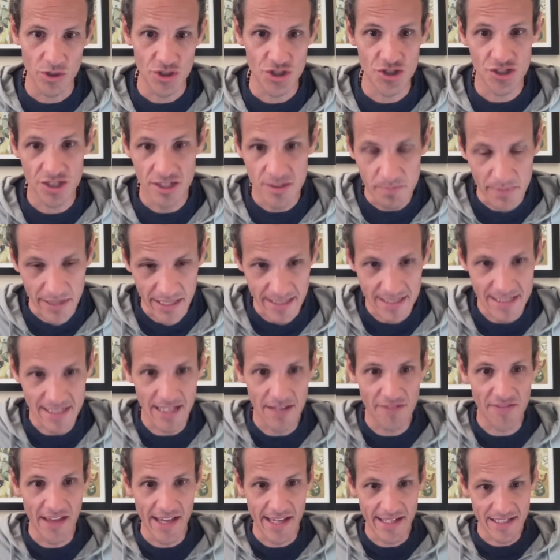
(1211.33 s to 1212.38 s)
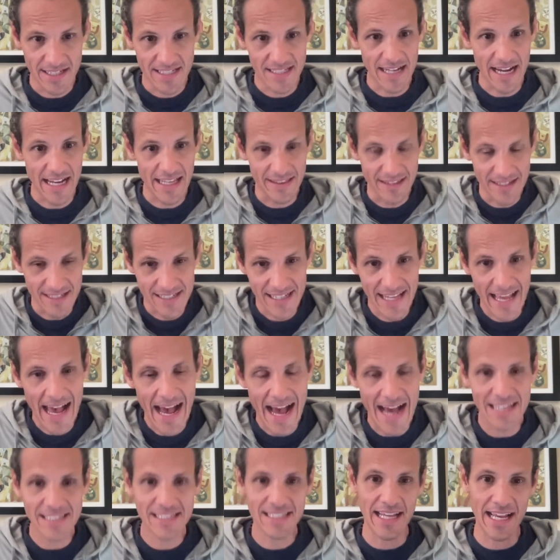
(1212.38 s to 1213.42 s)
which just means that they incite this
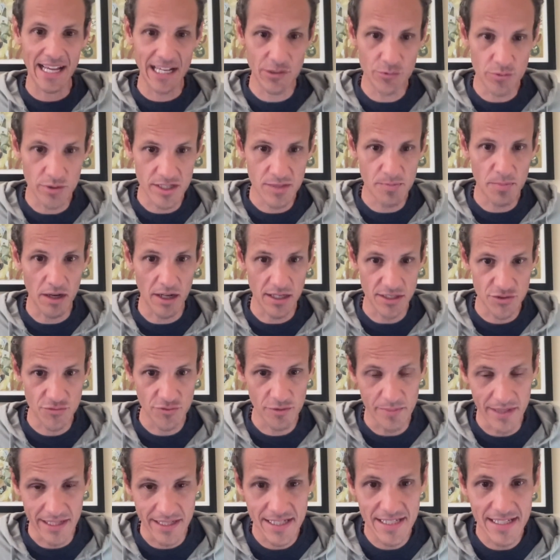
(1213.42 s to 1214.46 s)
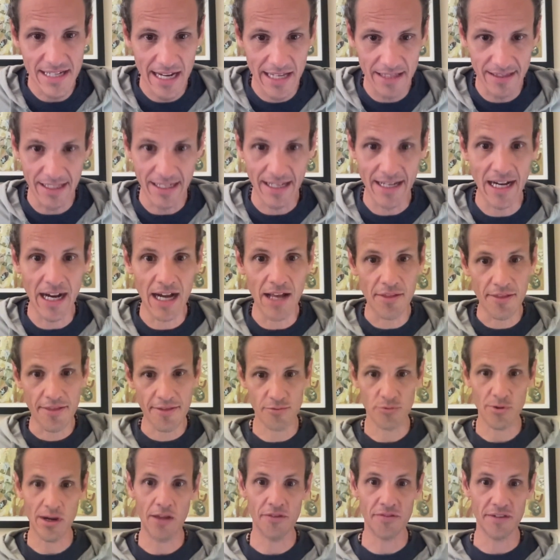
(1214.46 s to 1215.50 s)
cascade response from inside the gut
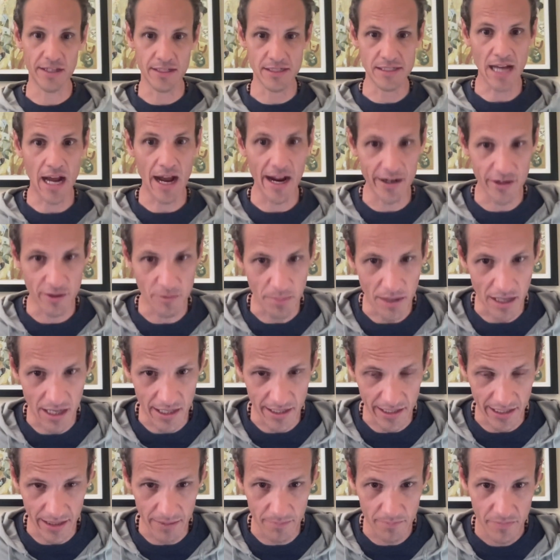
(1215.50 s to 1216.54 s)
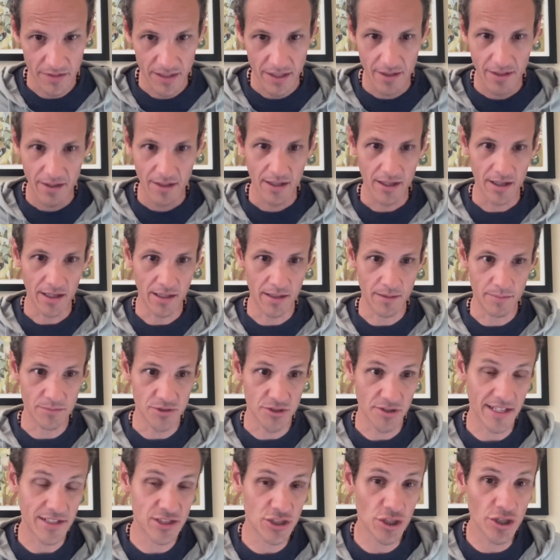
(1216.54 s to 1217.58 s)
throughout the entire body.
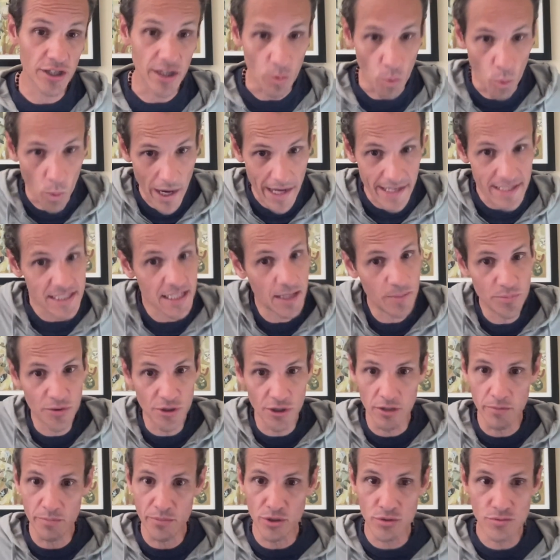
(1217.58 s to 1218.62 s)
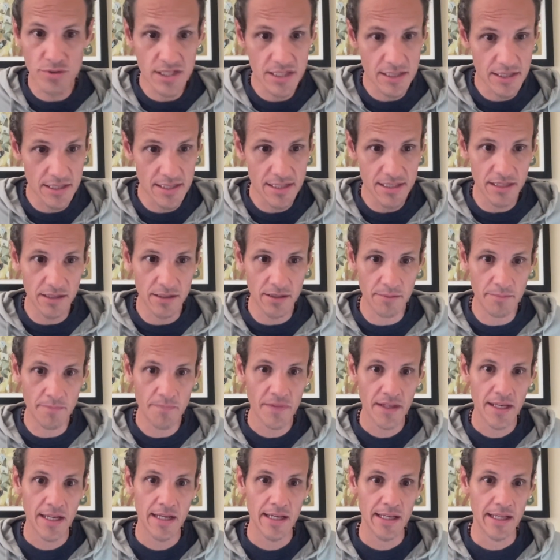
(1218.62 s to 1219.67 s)
So that's good. It wakes up your immune system.
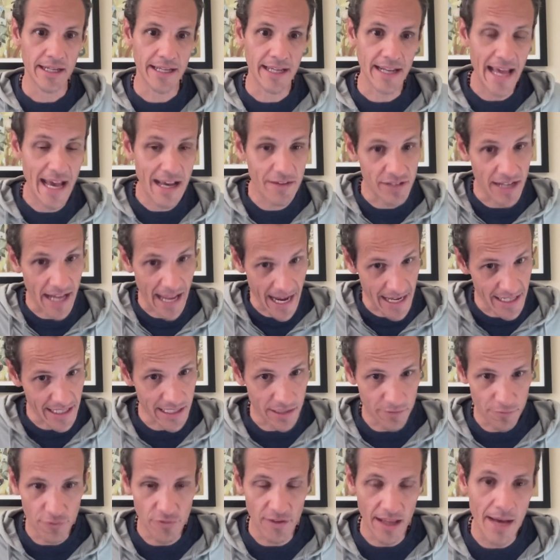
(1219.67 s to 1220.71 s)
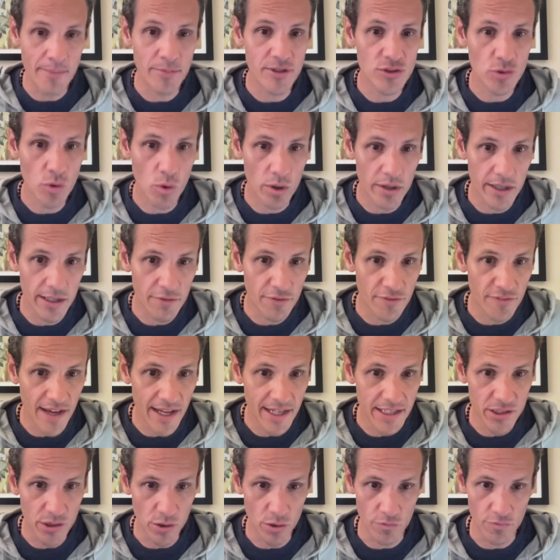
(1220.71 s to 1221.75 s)
It can have an anti-inflammatory
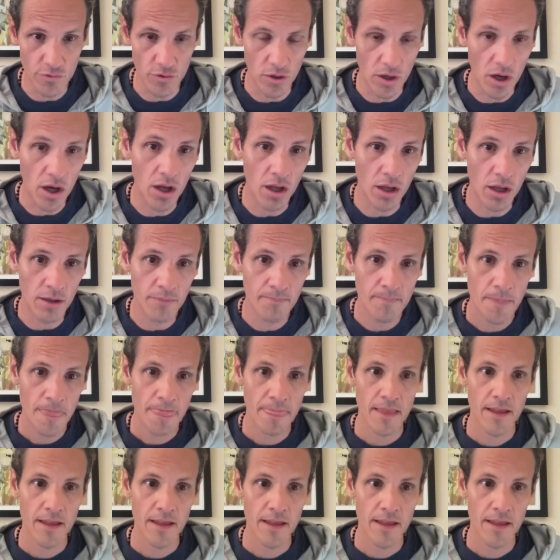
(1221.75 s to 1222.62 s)
effect overall.